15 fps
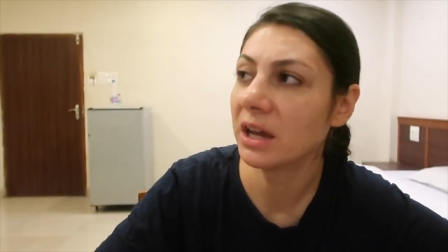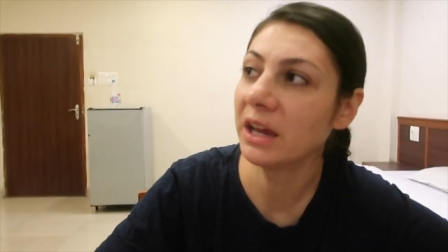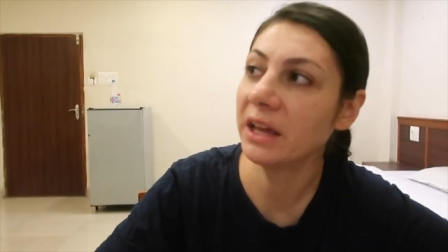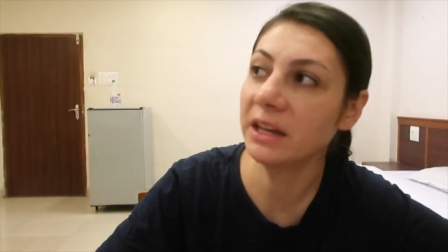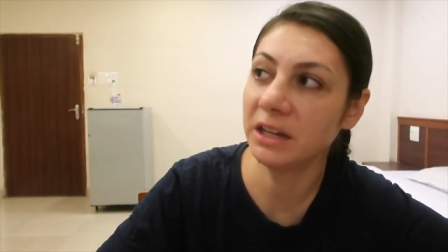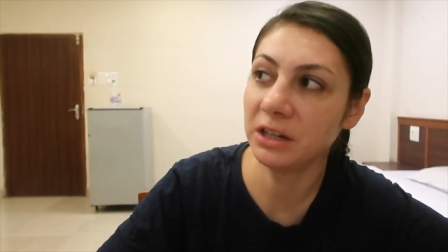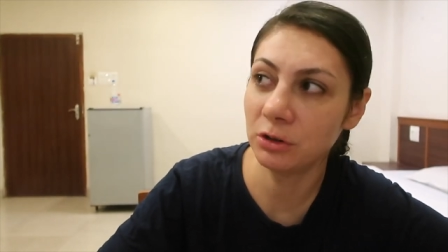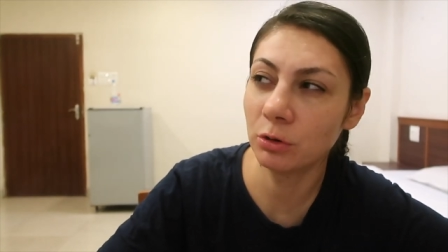
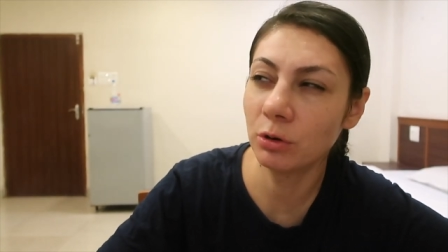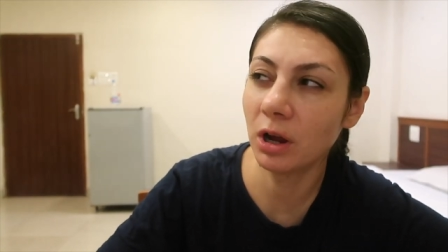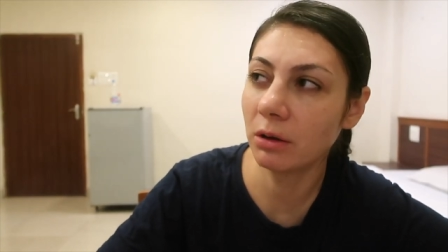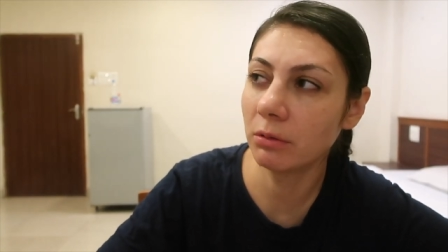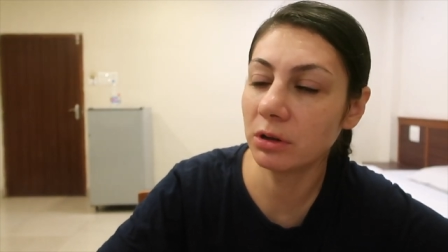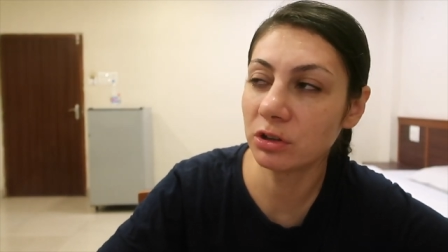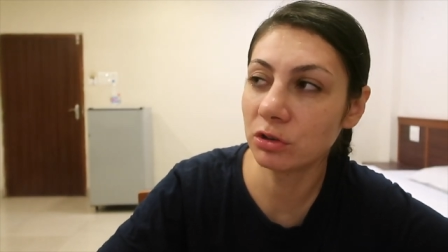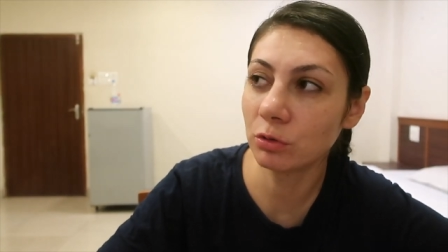and I know
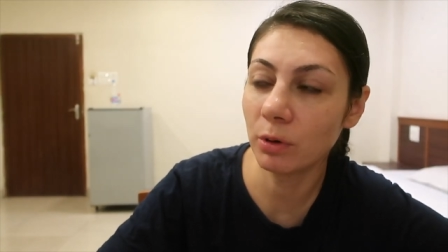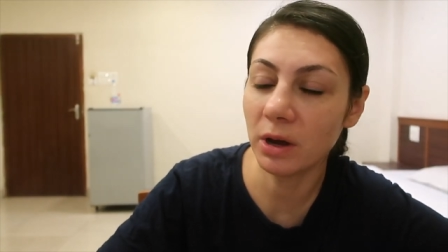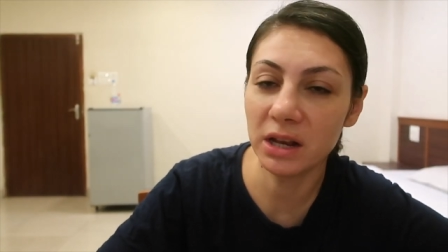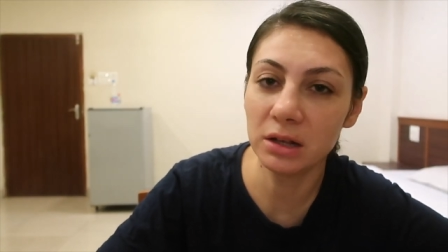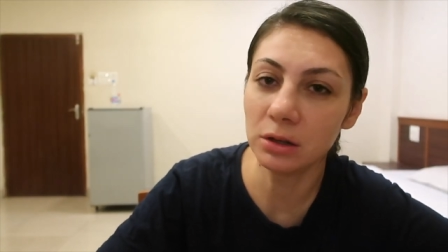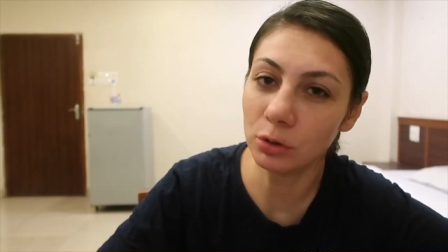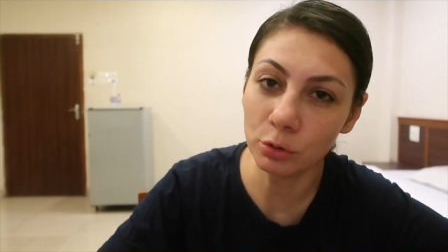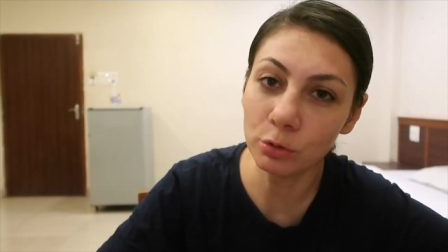I was
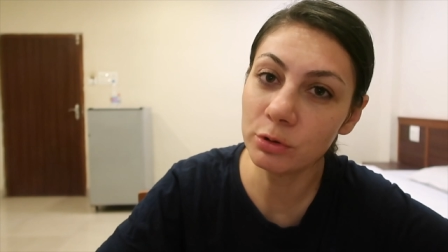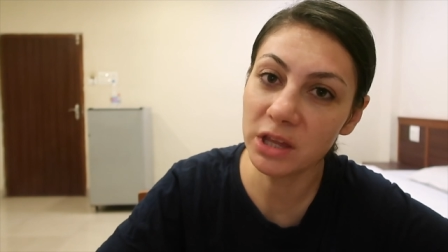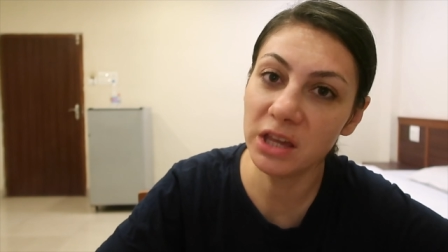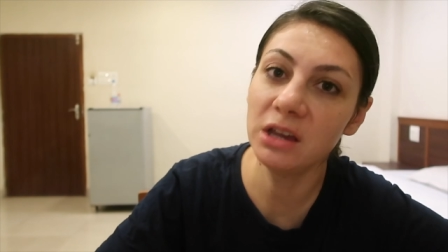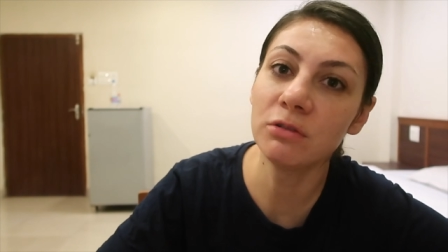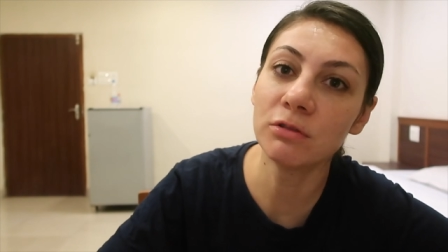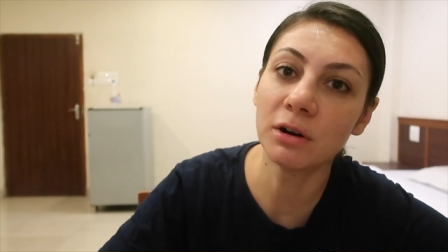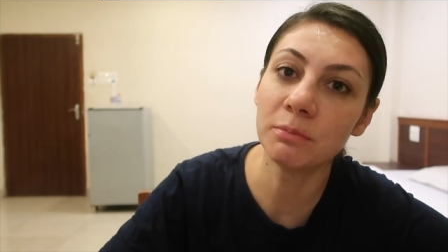quite
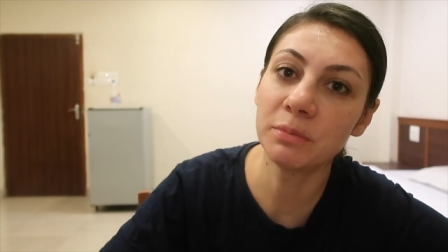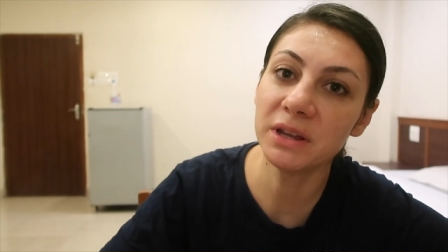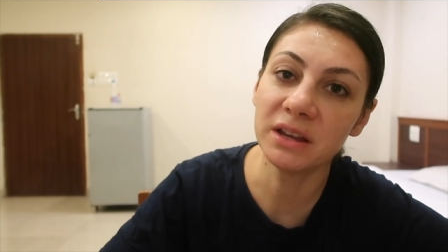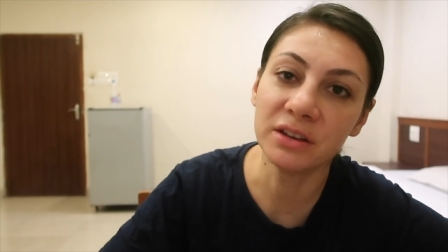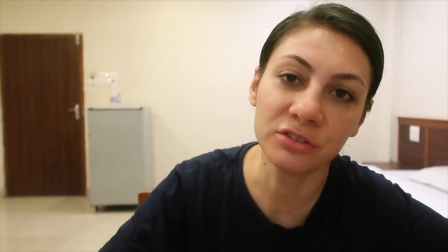low-key grumpy